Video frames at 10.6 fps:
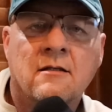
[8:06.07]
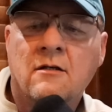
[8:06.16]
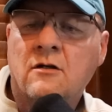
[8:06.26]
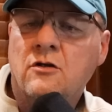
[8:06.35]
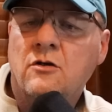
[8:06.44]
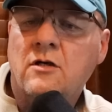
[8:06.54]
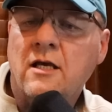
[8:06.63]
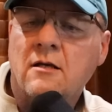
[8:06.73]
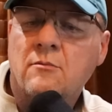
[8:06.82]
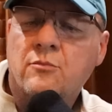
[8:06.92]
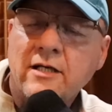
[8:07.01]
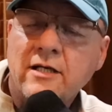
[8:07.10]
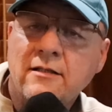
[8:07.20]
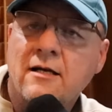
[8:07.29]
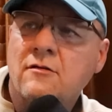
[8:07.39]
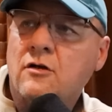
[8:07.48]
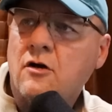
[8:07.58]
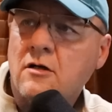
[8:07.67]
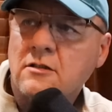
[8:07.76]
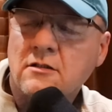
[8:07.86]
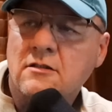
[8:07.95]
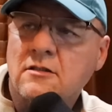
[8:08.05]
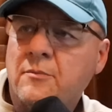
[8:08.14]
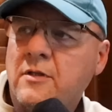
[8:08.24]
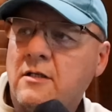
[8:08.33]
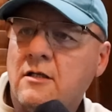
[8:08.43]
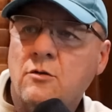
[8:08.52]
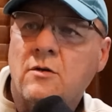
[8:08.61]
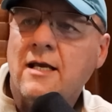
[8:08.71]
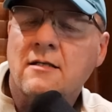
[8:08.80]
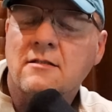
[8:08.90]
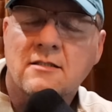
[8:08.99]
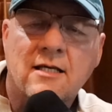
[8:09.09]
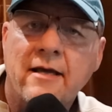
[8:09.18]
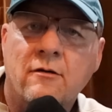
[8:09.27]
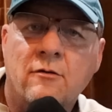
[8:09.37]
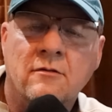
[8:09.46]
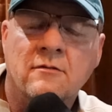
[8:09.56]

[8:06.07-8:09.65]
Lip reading: You can't bring down the cost of something that you can't scale.